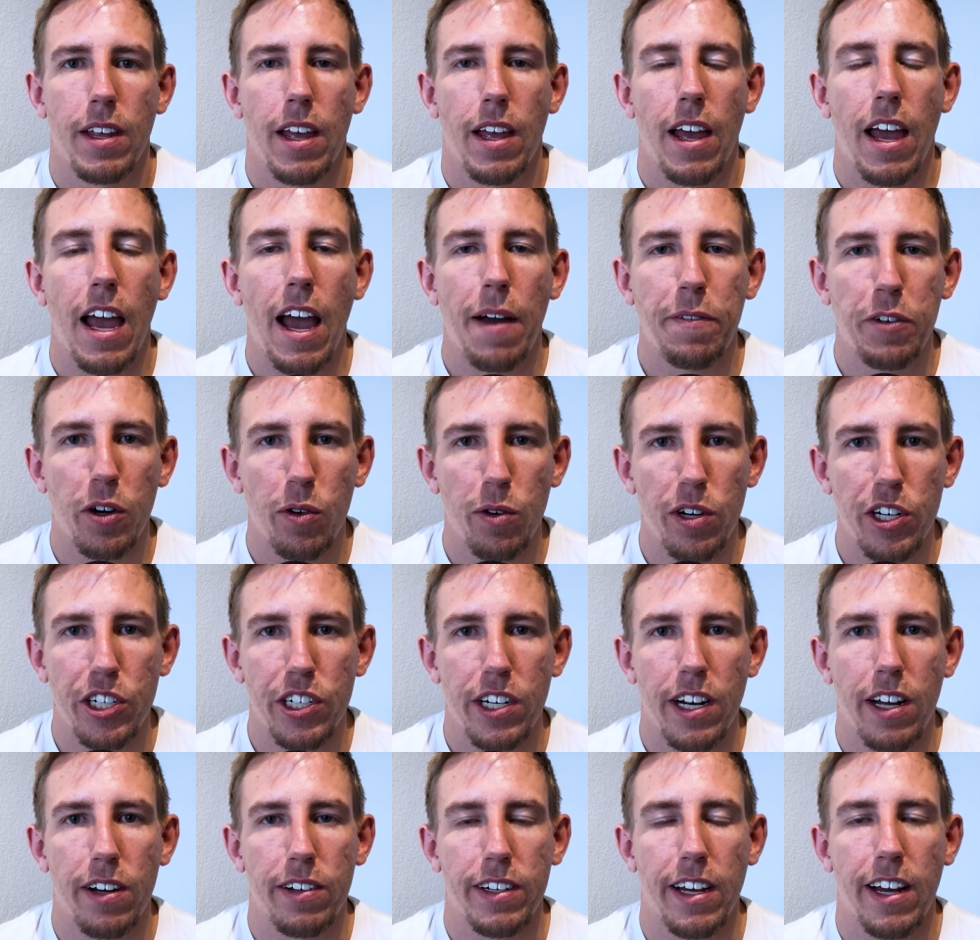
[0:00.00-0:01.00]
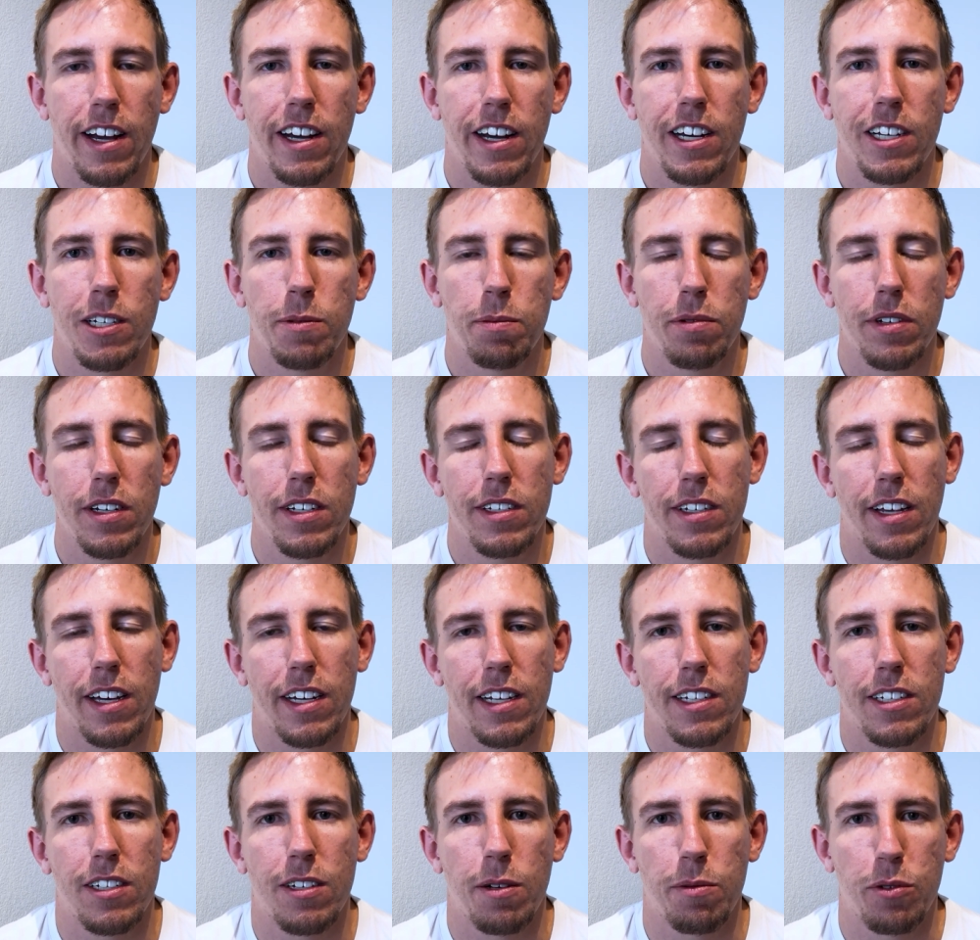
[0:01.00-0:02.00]
After reaching out, guys, please like
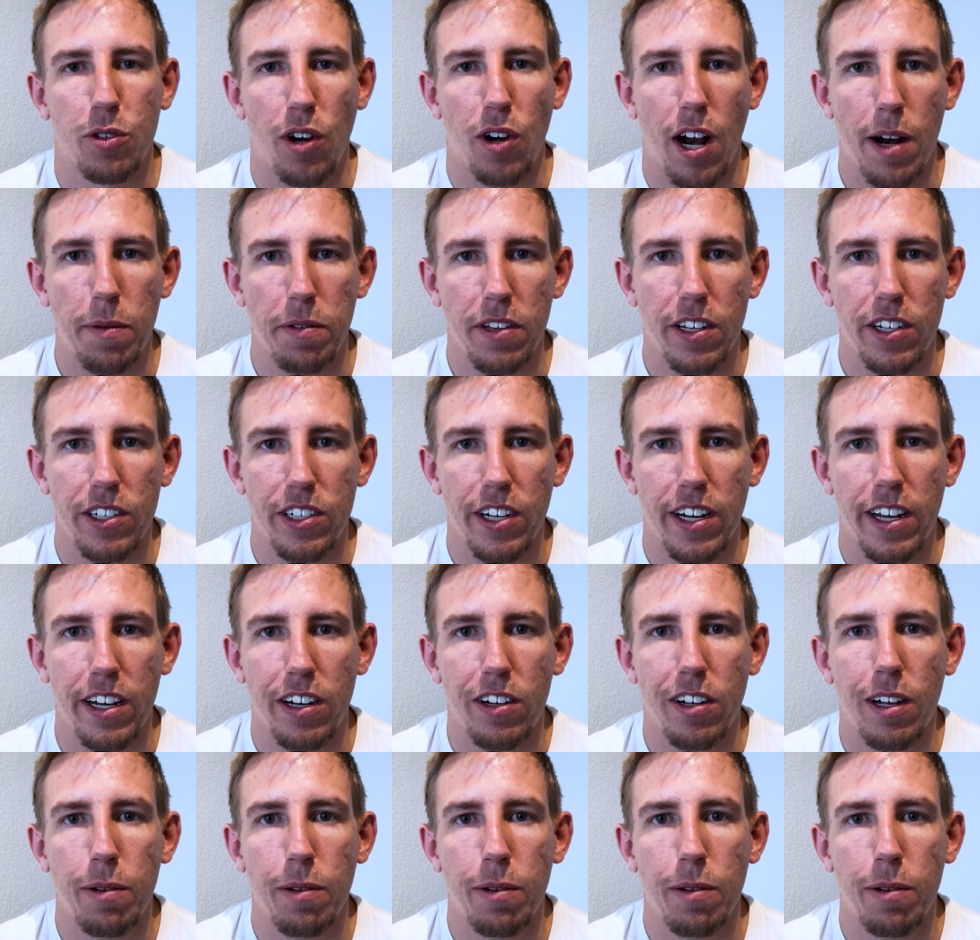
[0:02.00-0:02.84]
and subscribe to the channel.